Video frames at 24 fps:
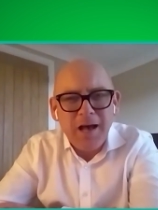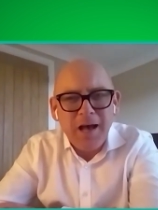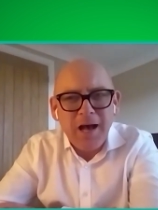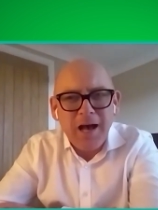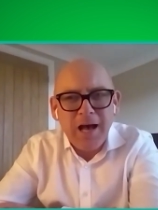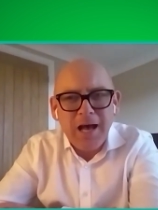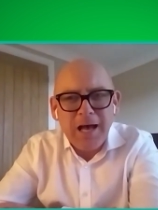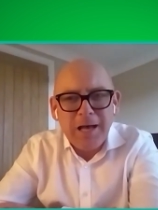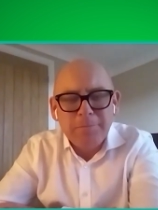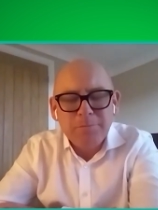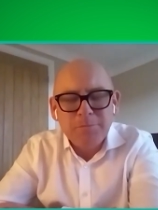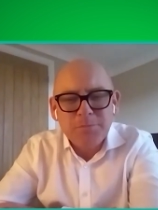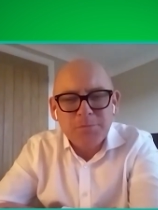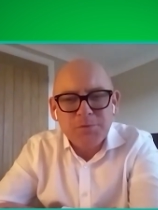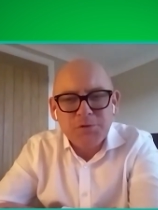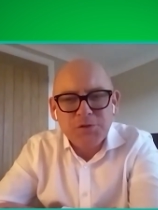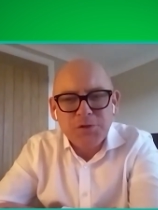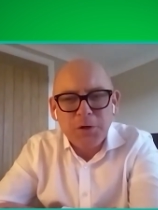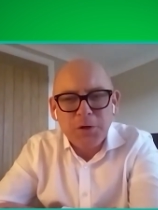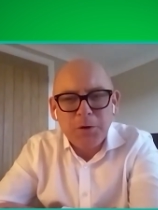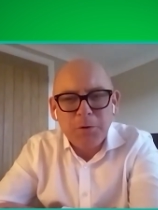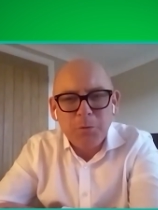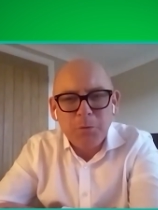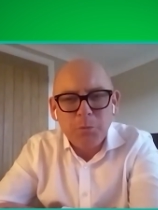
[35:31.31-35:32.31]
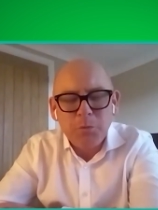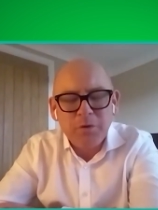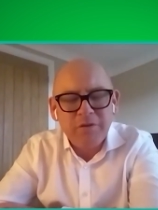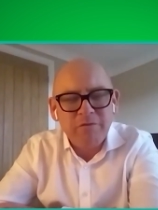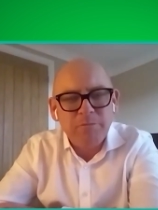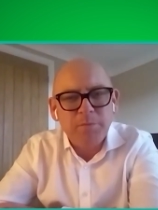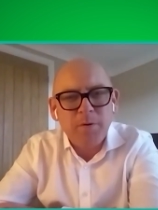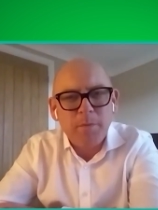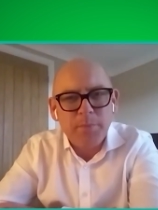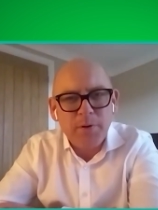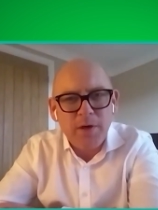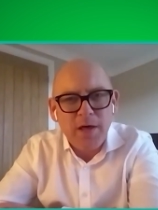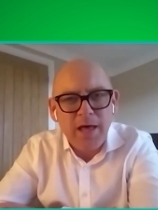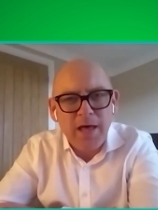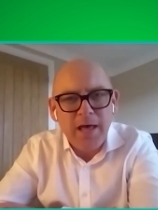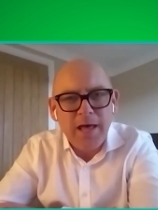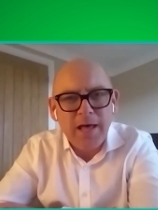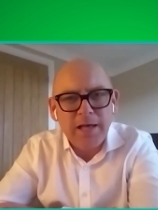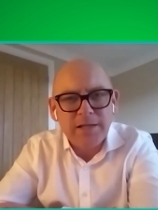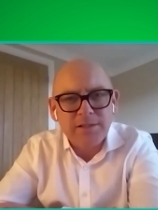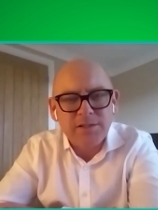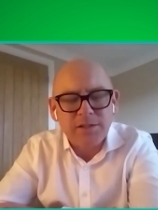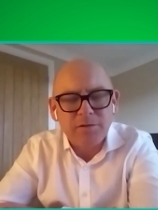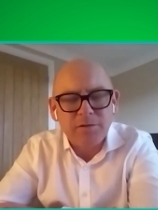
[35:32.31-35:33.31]
Um, so we've
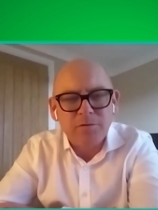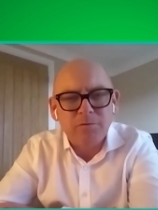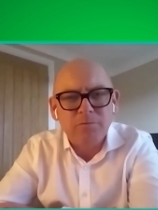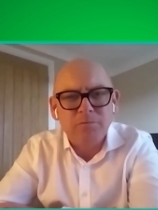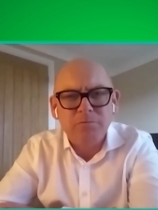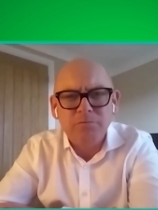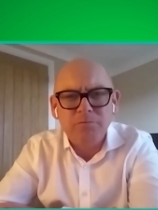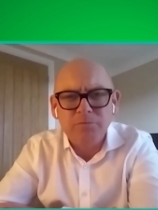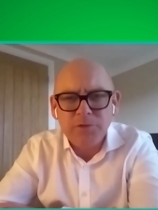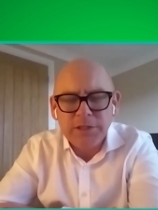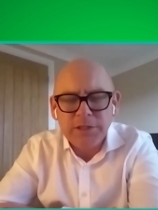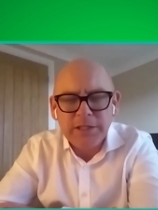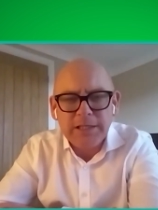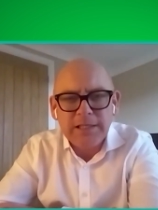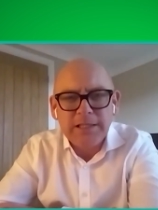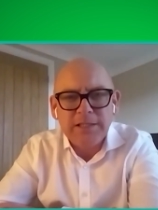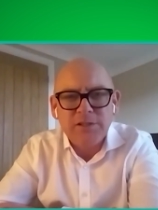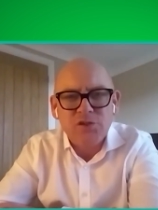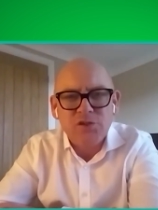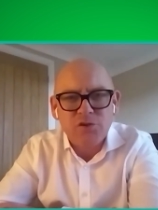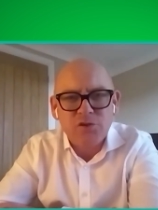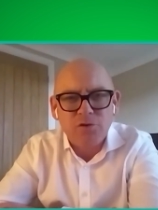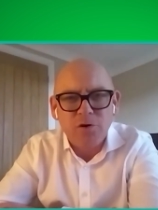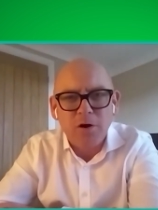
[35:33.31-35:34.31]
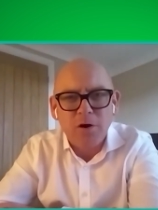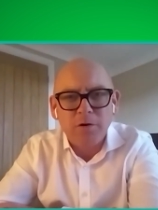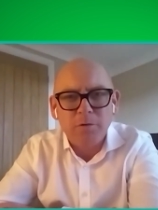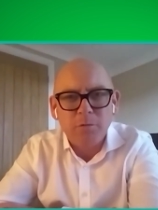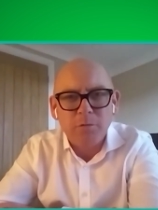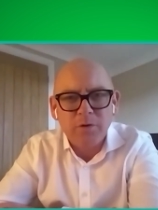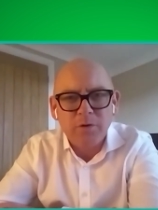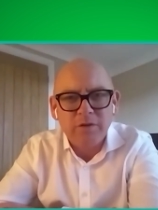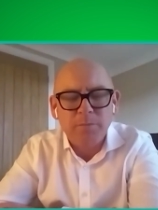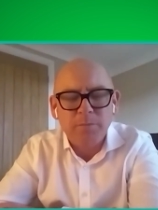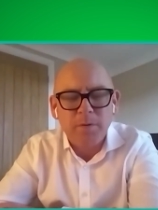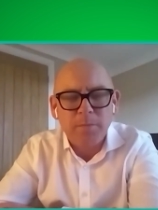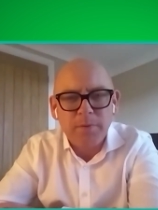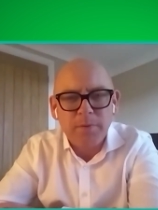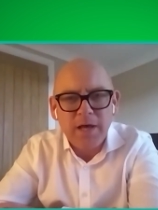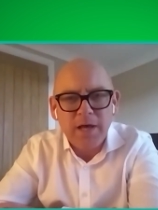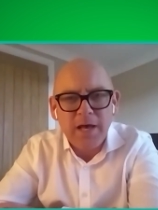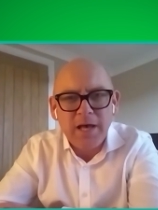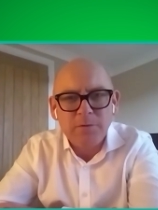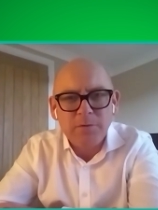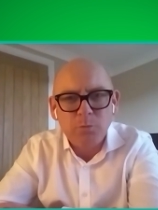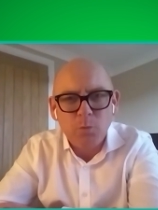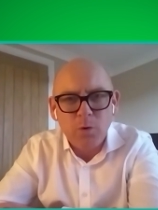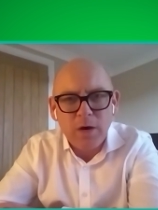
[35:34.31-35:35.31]
prepared really strong. We've
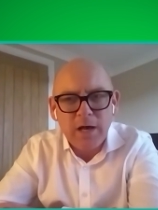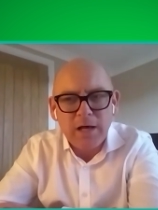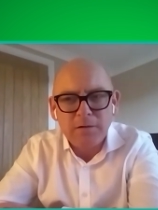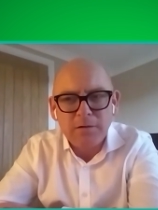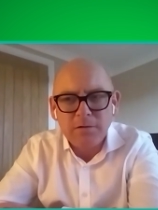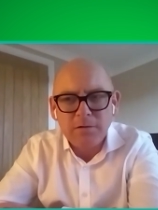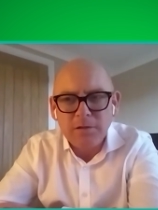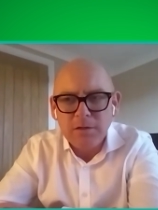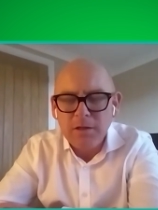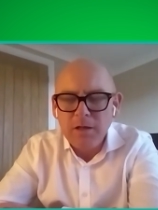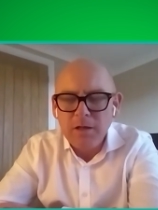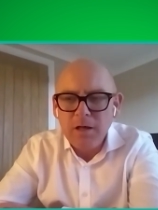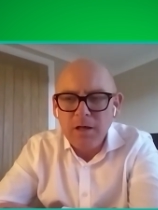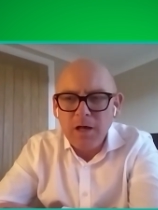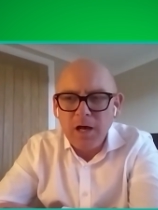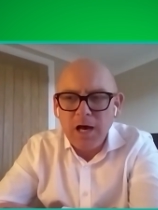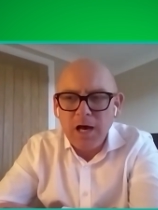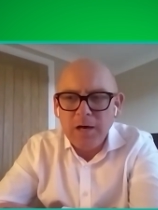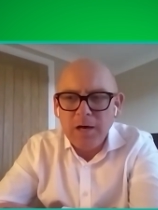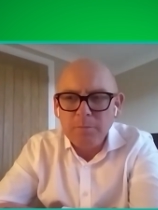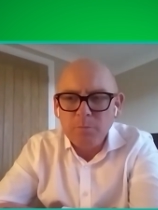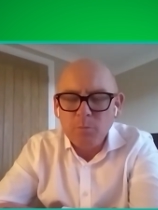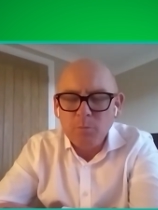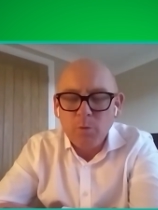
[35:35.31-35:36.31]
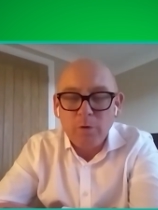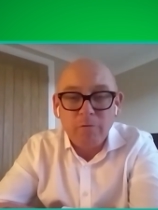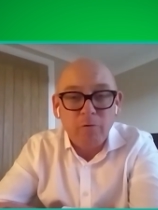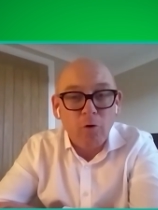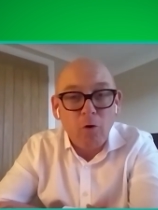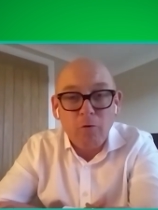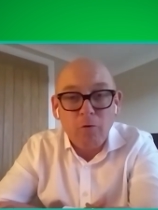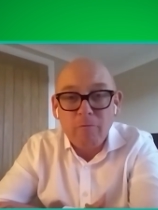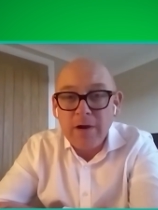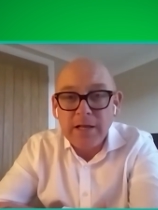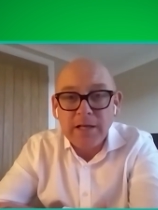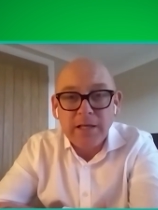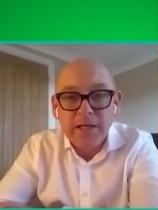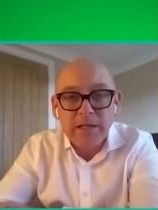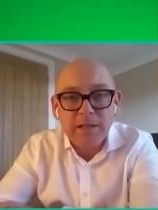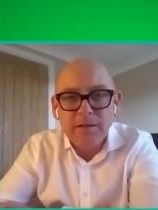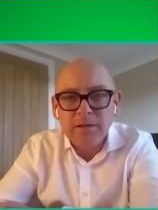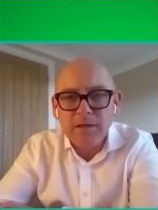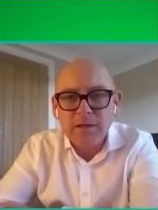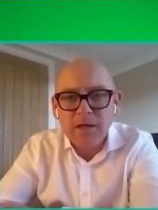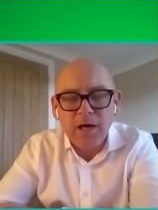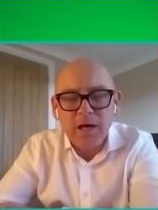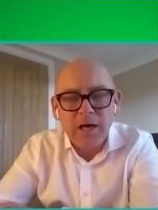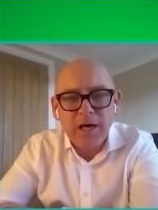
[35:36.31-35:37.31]
prepared well. Um, we're
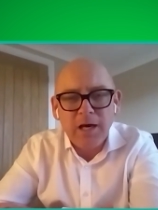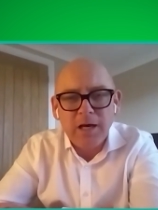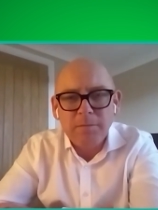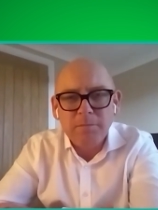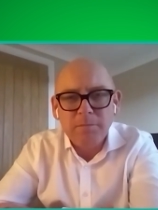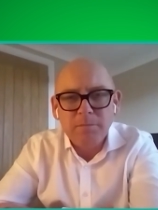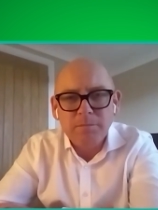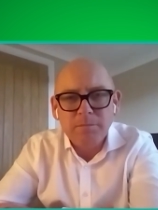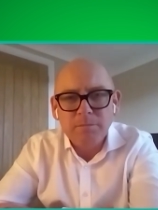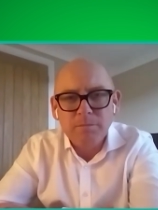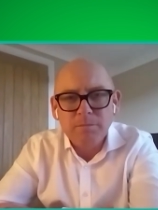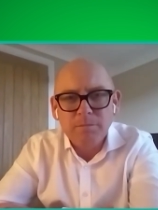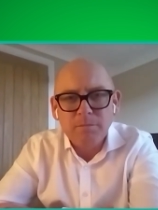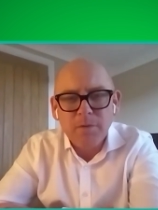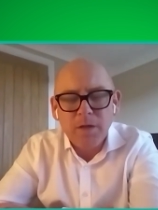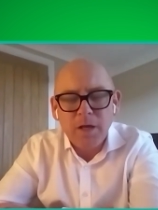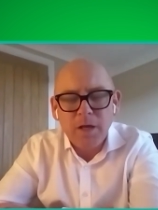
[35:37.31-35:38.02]
already um,